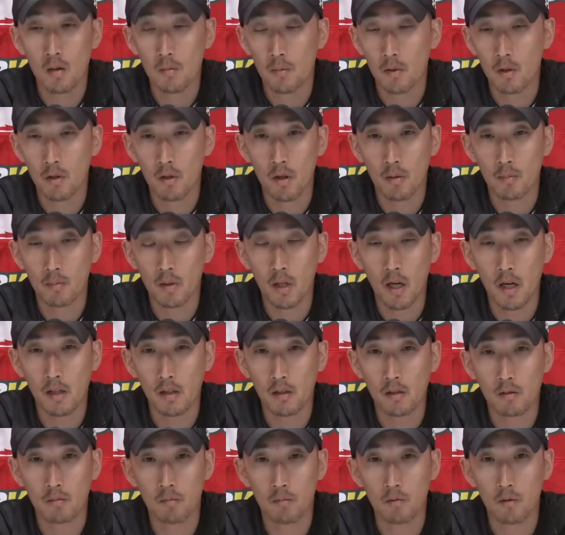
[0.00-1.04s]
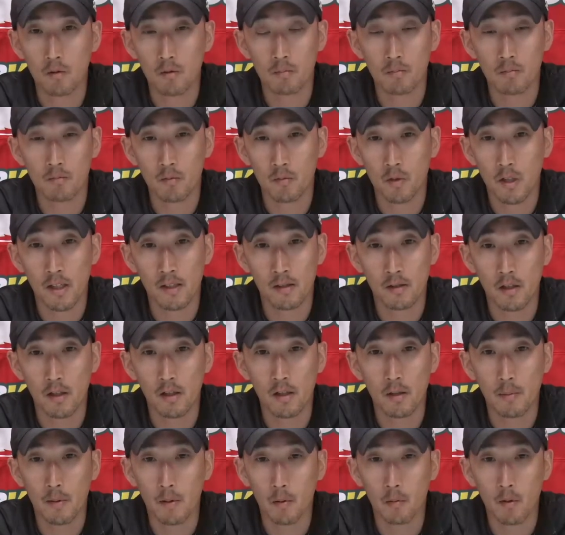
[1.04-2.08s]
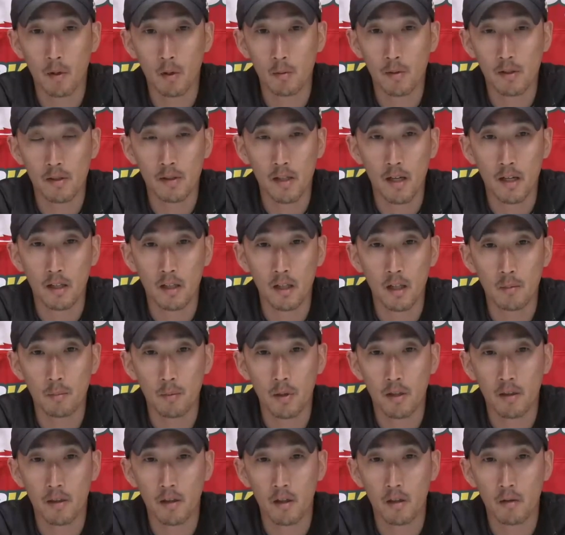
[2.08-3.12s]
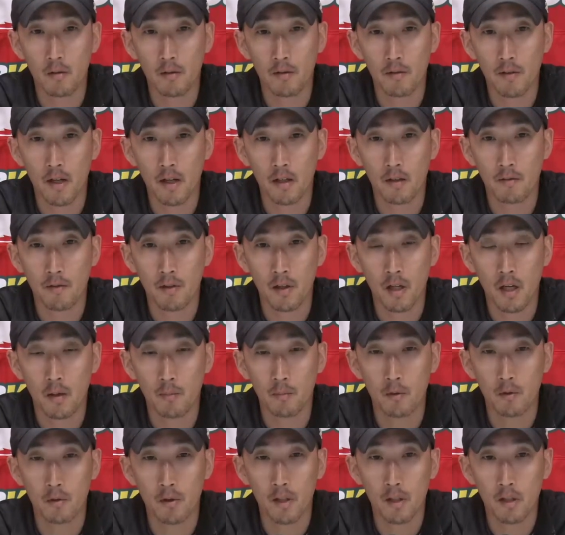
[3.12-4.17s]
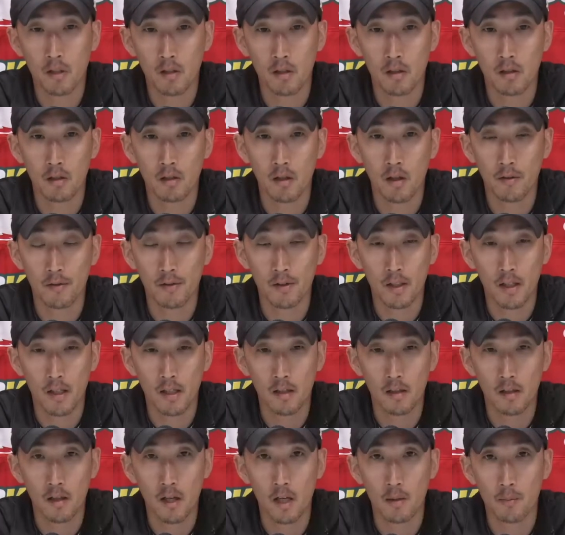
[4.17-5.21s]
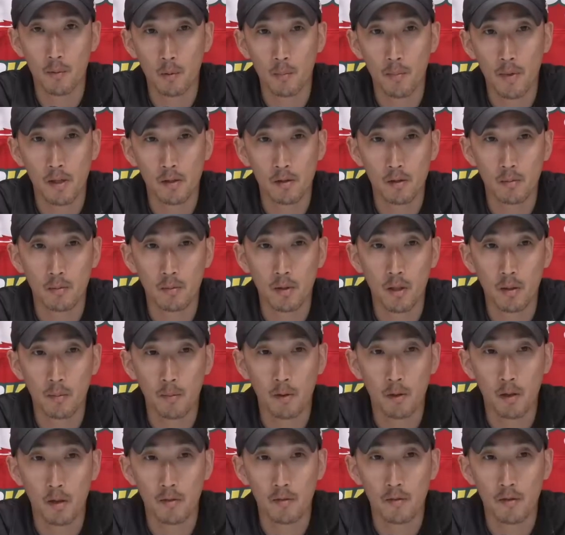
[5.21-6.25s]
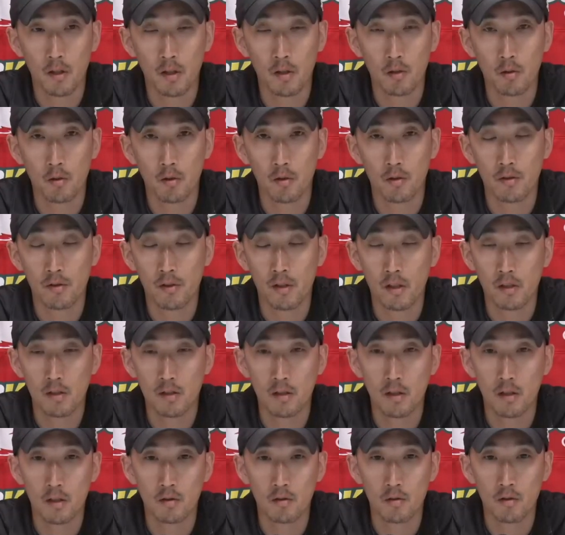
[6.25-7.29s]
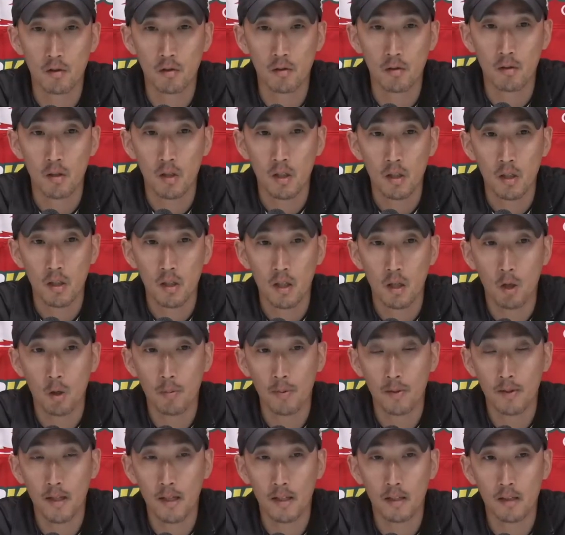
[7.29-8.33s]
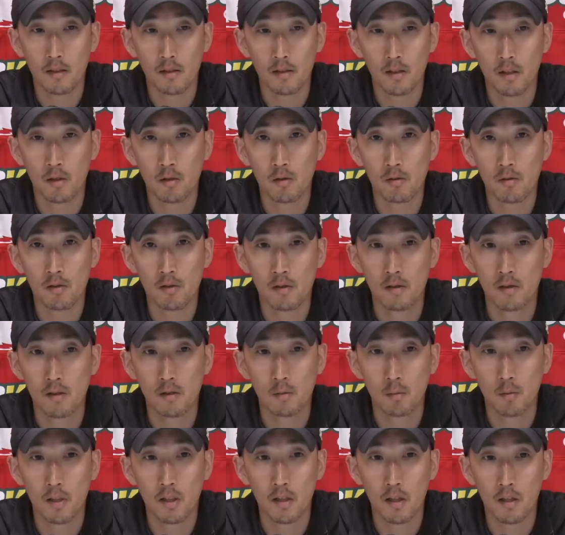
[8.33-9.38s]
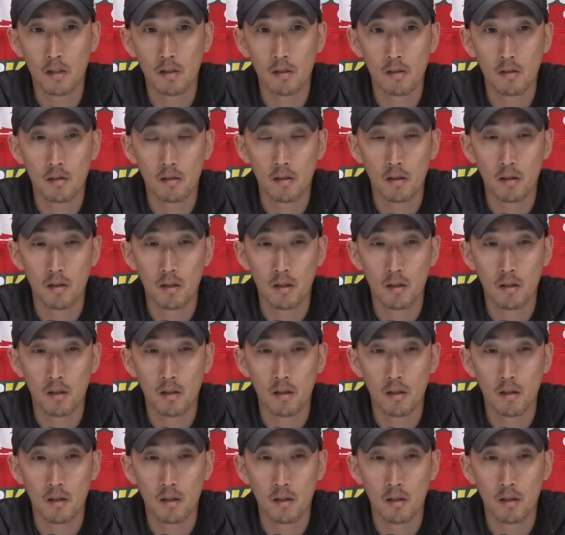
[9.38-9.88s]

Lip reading: You know, I'm kind of excited about where we stack up. I thought we've had a phenomenal year, obviously had a lot of momentum coming off the indoor season. So hoping that continues this weekend.